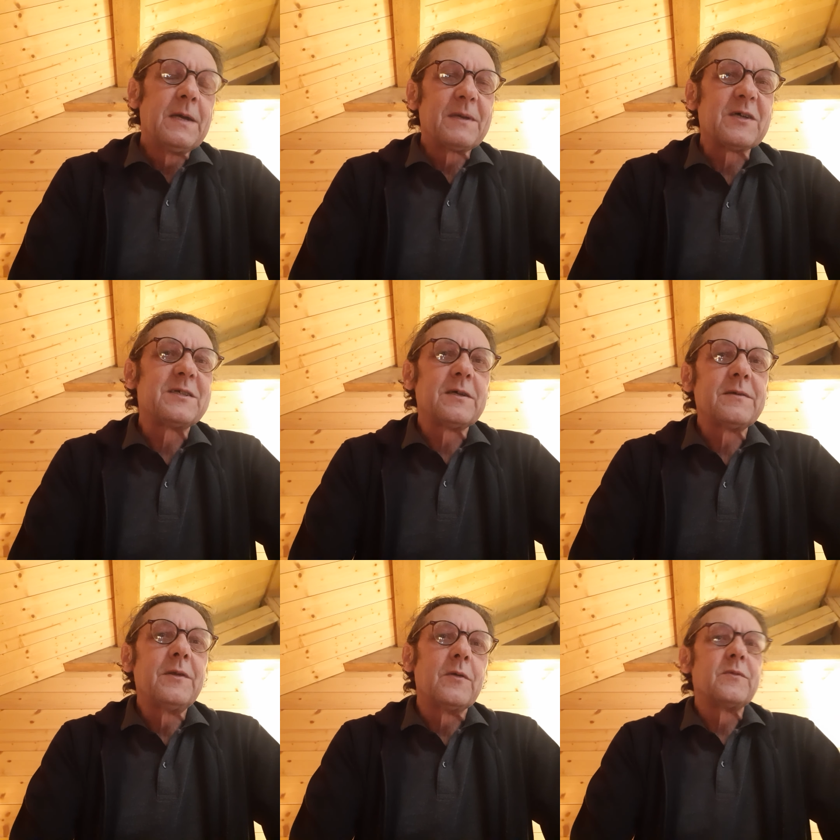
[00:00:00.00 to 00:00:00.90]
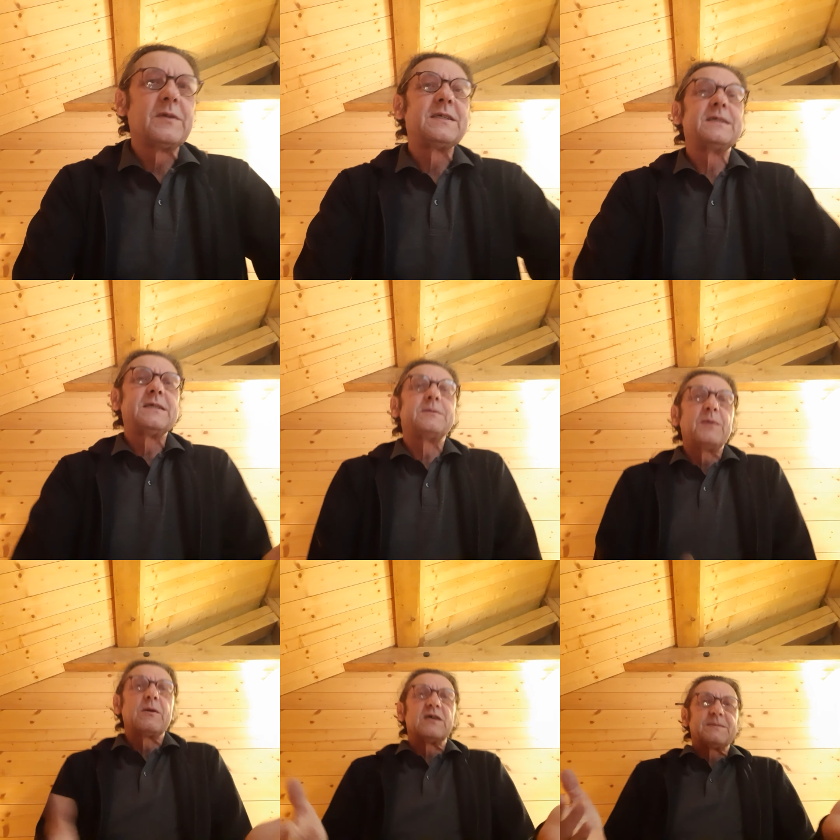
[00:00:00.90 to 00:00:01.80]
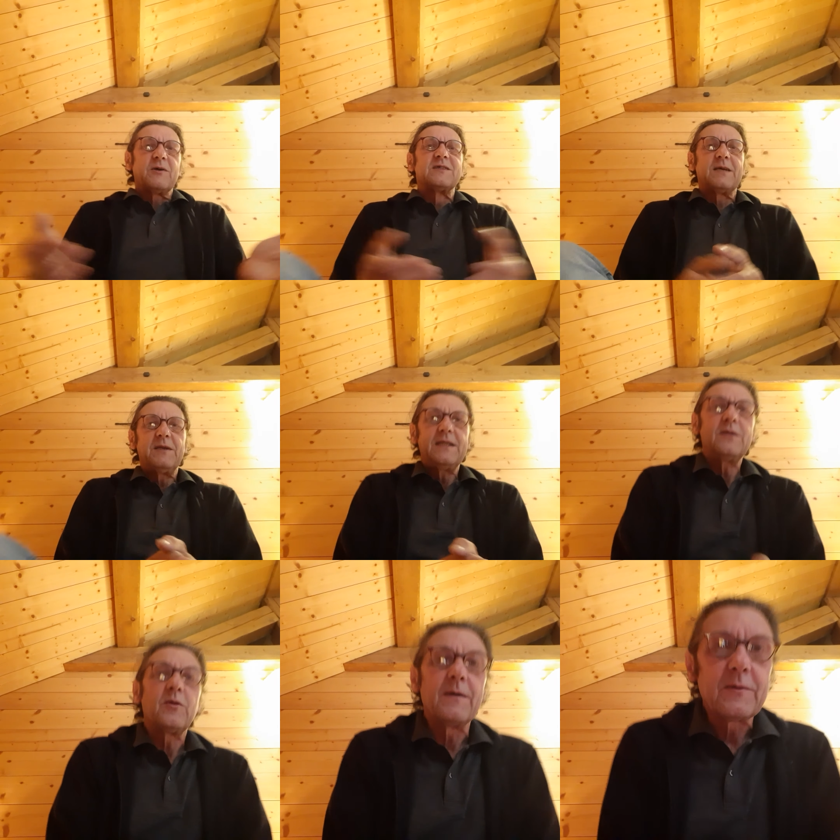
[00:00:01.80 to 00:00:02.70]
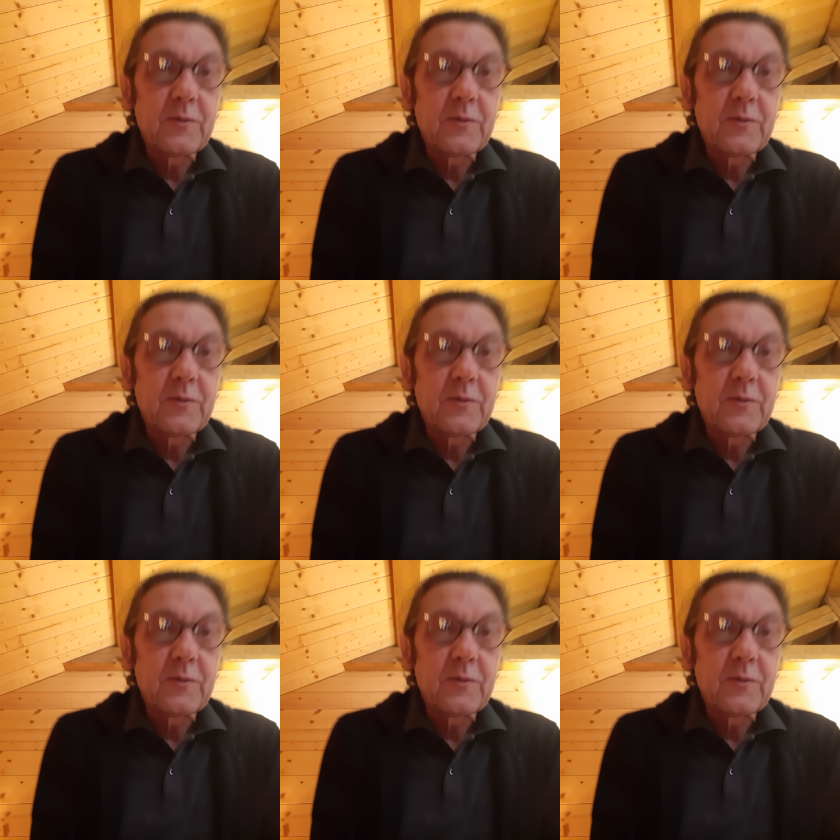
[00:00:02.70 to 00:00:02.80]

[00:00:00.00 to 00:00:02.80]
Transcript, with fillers: because uh, you know it's, it's, a big responsibility to uh,